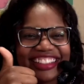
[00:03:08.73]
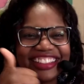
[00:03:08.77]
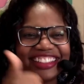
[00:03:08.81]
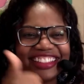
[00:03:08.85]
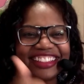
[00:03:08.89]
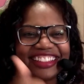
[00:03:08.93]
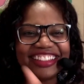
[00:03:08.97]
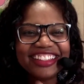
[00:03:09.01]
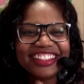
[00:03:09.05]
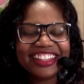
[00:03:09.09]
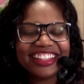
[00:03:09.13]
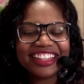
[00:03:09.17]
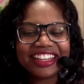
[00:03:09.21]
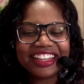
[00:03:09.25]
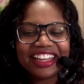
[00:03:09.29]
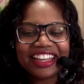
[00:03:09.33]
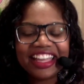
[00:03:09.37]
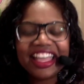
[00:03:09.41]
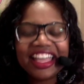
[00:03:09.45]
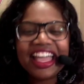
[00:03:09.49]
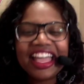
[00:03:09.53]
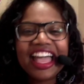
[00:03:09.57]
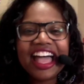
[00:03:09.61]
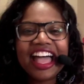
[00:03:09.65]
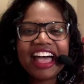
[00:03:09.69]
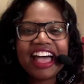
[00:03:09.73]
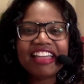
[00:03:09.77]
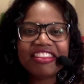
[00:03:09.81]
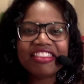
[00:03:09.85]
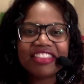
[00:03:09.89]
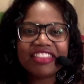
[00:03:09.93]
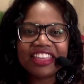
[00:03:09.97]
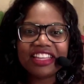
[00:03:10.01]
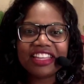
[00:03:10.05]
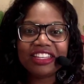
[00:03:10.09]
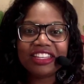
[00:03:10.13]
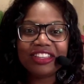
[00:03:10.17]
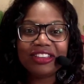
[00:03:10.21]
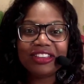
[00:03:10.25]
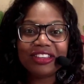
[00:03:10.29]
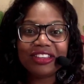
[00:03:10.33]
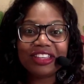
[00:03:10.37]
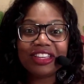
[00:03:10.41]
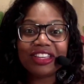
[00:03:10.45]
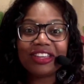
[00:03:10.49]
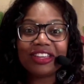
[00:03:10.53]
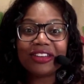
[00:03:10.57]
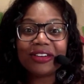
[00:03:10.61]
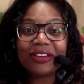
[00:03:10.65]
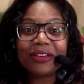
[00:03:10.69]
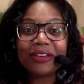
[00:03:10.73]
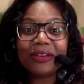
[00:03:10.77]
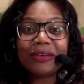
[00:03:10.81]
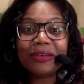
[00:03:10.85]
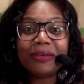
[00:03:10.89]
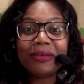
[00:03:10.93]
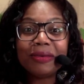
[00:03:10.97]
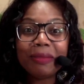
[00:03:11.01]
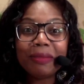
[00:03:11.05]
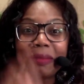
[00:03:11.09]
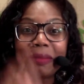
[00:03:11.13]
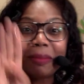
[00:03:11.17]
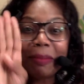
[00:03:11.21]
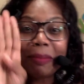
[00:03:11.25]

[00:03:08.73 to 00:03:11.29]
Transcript: Good. And then you could go,